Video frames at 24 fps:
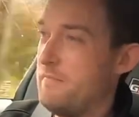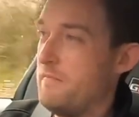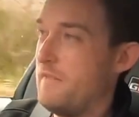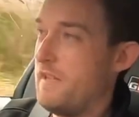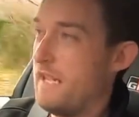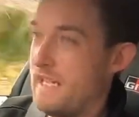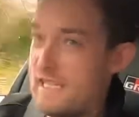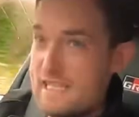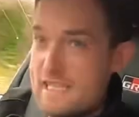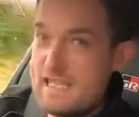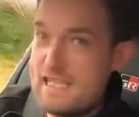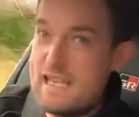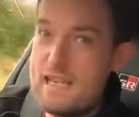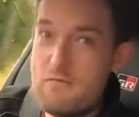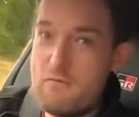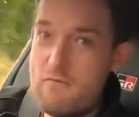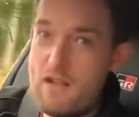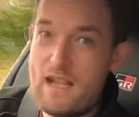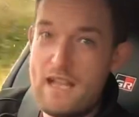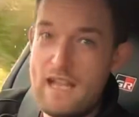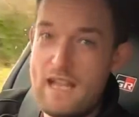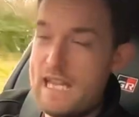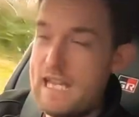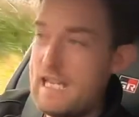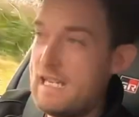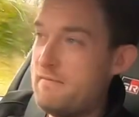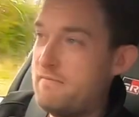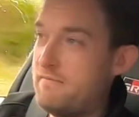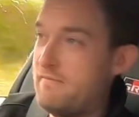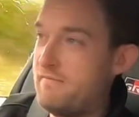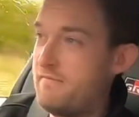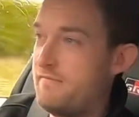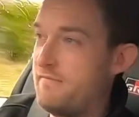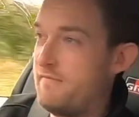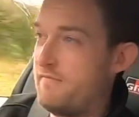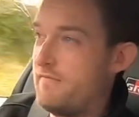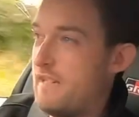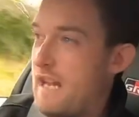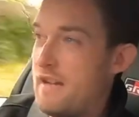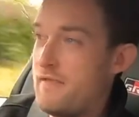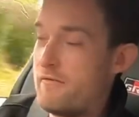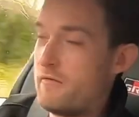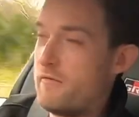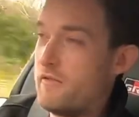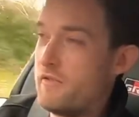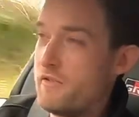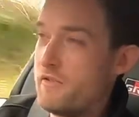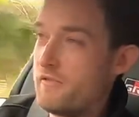I can see why
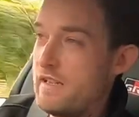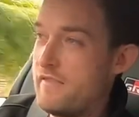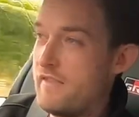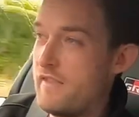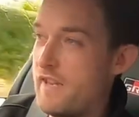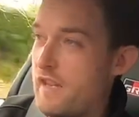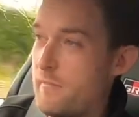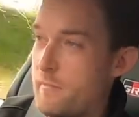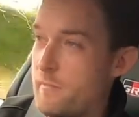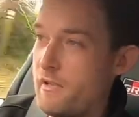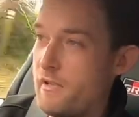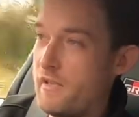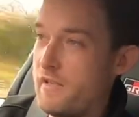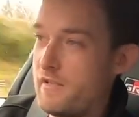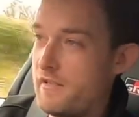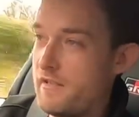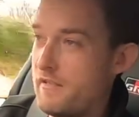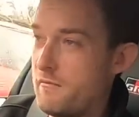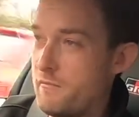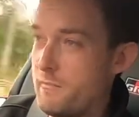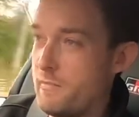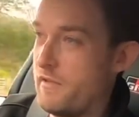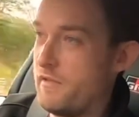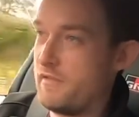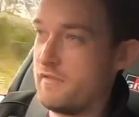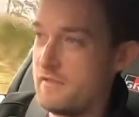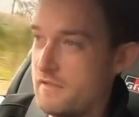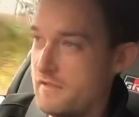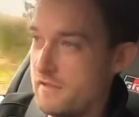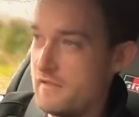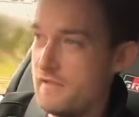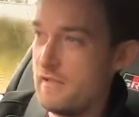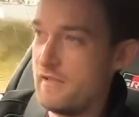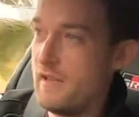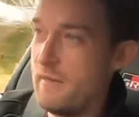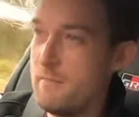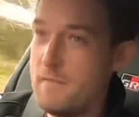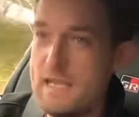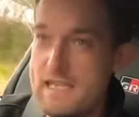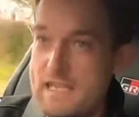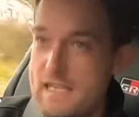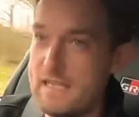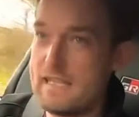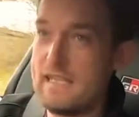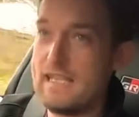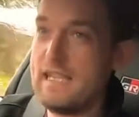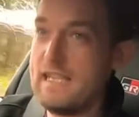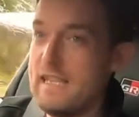everyone's raving about it, but
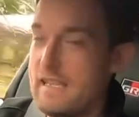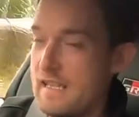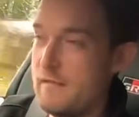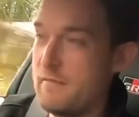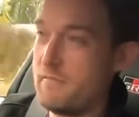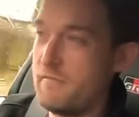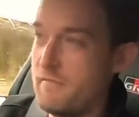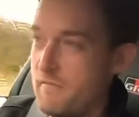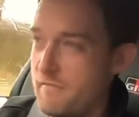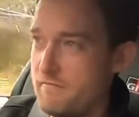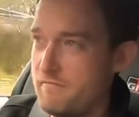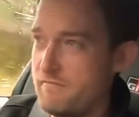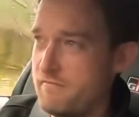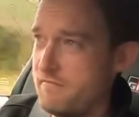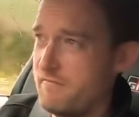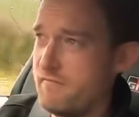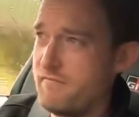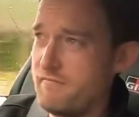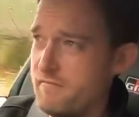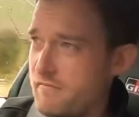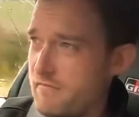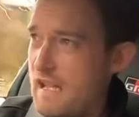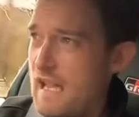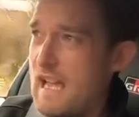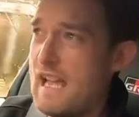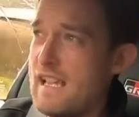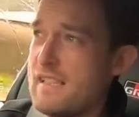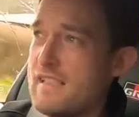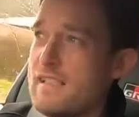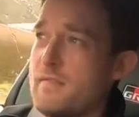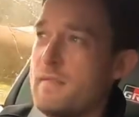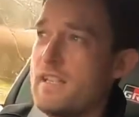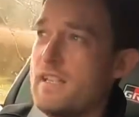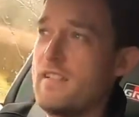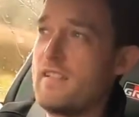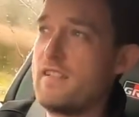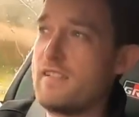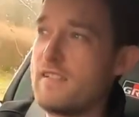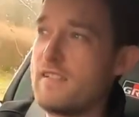immediately that has to make you